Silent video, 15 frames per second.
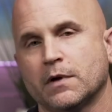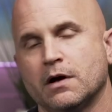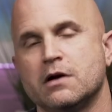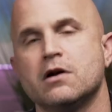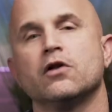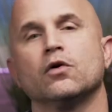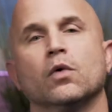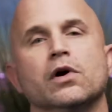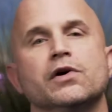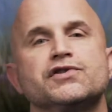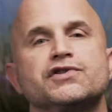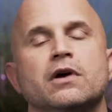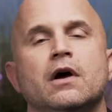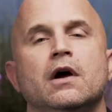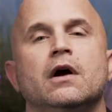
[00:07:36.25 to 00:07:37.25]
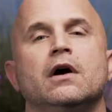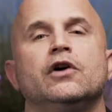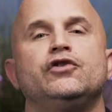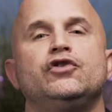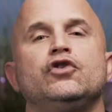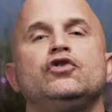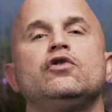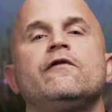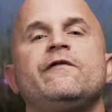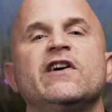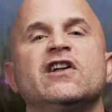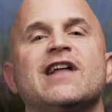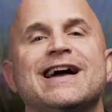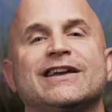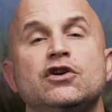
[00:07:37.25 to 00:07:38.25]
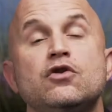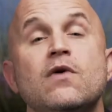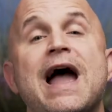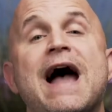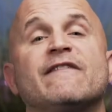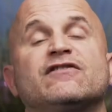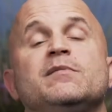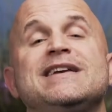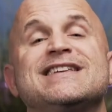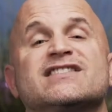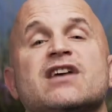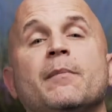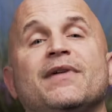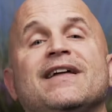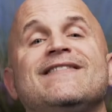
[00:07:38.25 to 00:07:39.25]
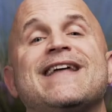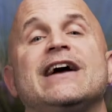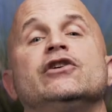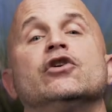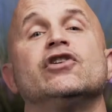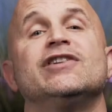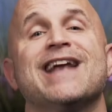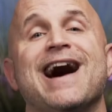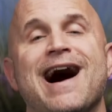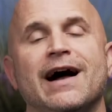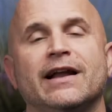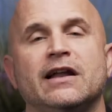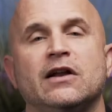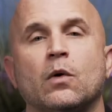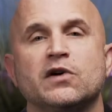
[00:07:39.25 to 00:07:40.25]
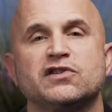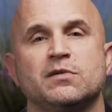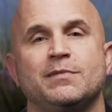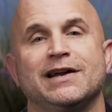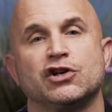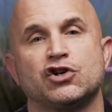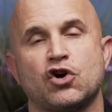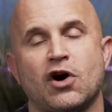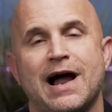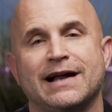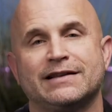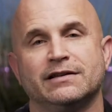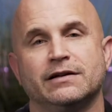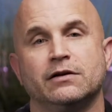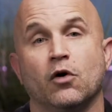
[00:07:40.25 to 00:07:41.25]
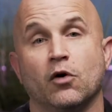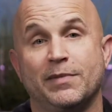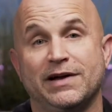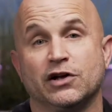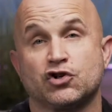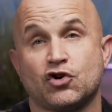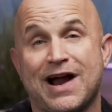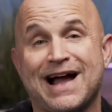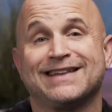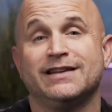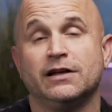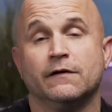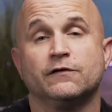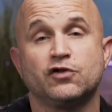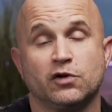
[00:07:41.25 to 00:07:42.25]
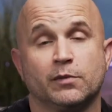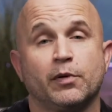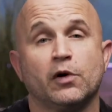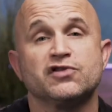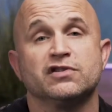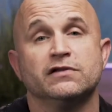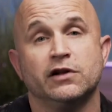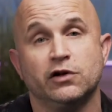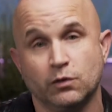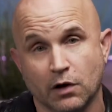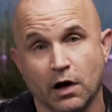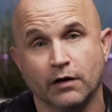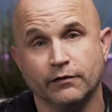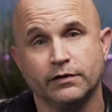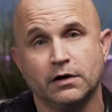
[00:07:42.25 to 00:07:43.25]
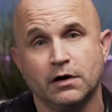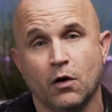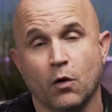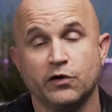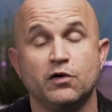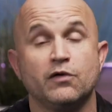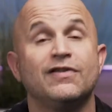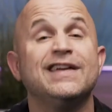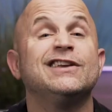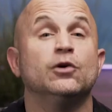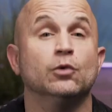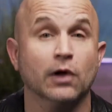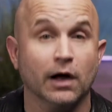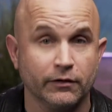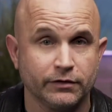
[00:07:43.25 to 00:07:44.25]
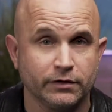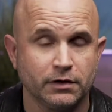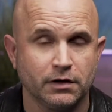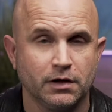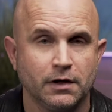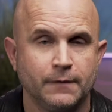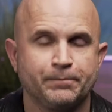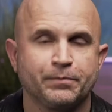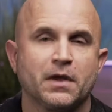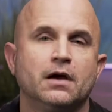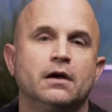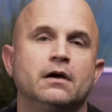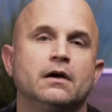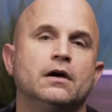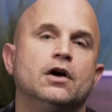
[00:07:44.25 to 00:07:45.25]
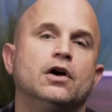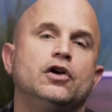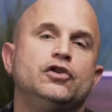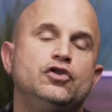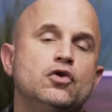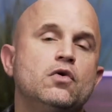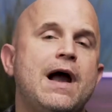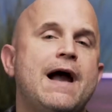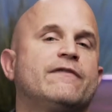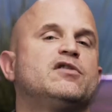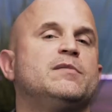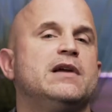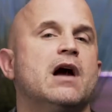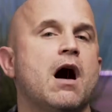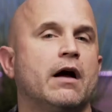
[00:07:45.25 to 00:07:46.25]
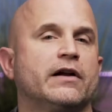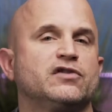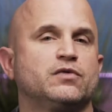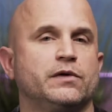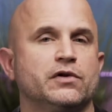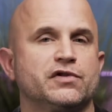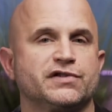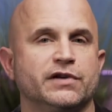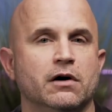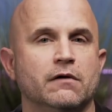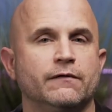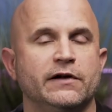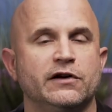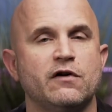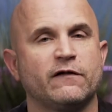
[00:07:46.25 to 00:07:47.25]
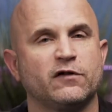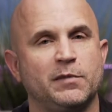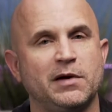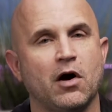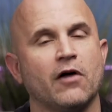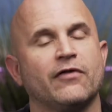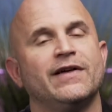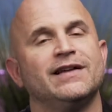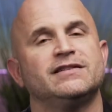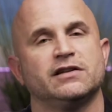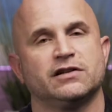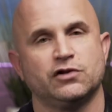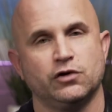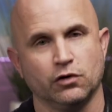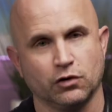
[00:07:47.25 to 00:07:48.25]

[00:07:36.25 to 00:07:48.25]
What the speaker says: In other words, do you feel like you have to be something that you're not in order to be attracted or be attractive to the person that you love or you think you love? You have to be honest with yourself, and you have to be authentic to your